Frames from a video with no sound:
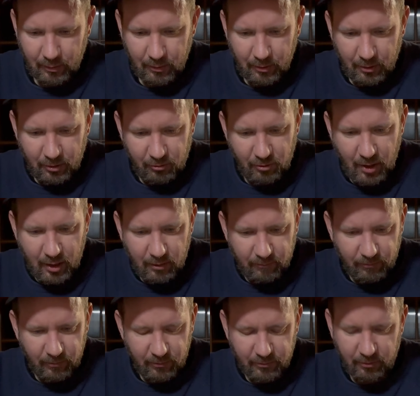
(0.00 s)
dragon fruit.
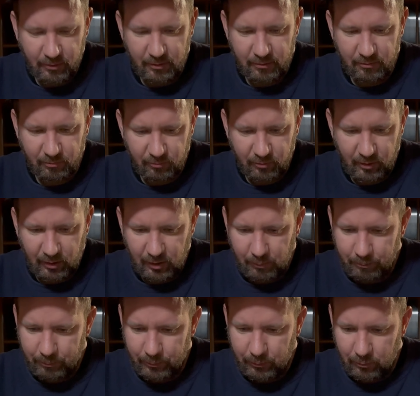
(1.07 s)
It's got this really
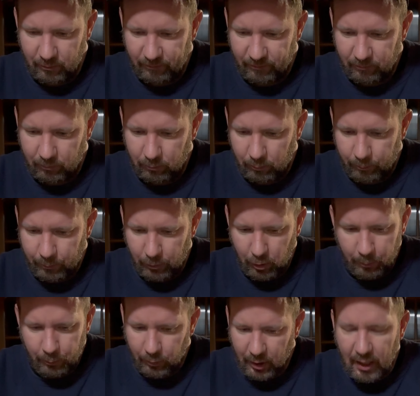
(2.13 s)
beautiful purple
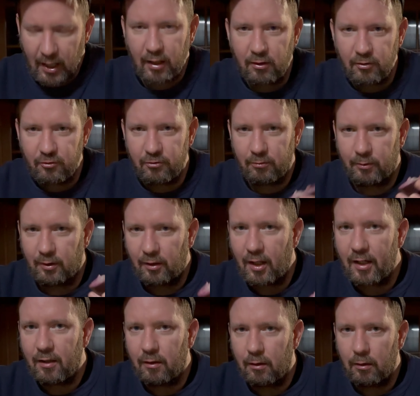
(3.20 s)
color to it, like
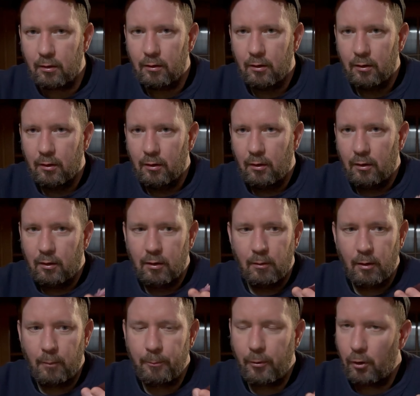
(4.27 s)
a
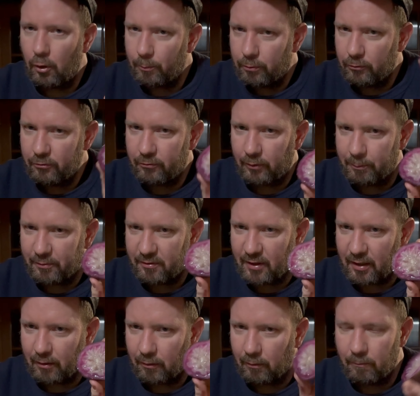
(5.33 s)
purple sweet
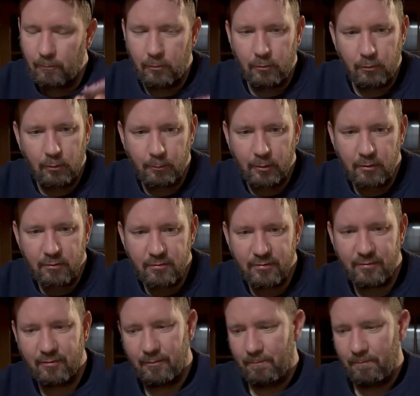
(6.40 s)
potato almost.